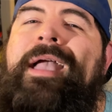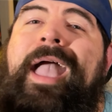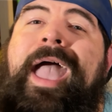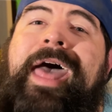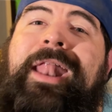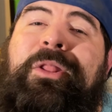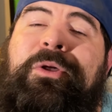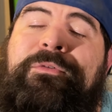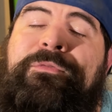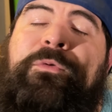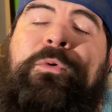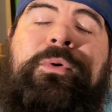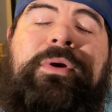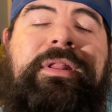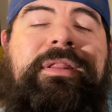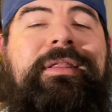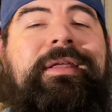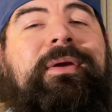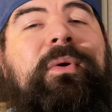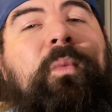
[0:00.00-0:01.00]
And I look forward to
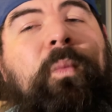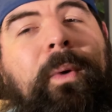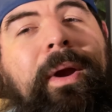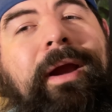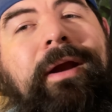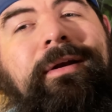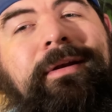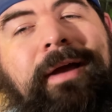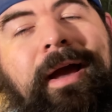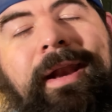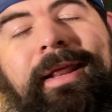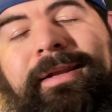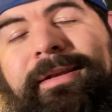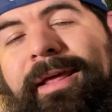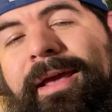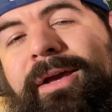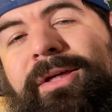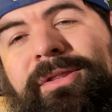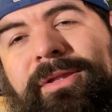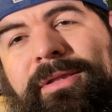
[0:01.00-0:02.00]
seeing where Donnie
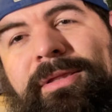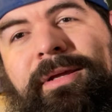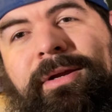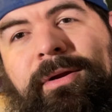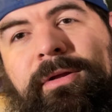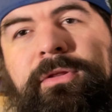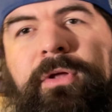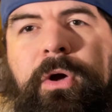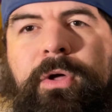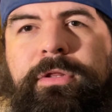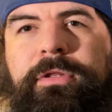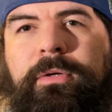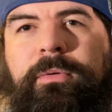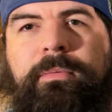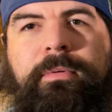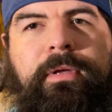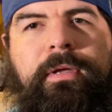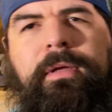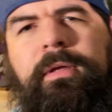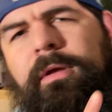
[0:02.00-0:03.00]
takes the series. Also,
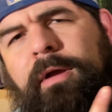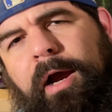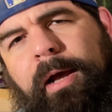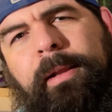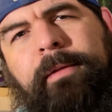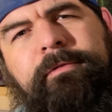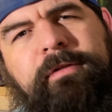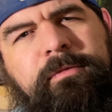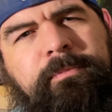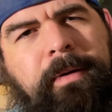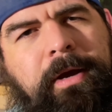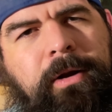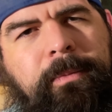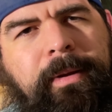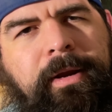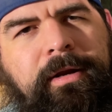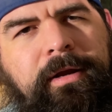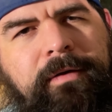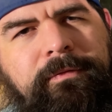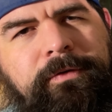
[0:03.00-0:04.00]
I love the
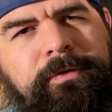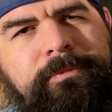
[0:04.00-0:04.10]
Spider-Man cover.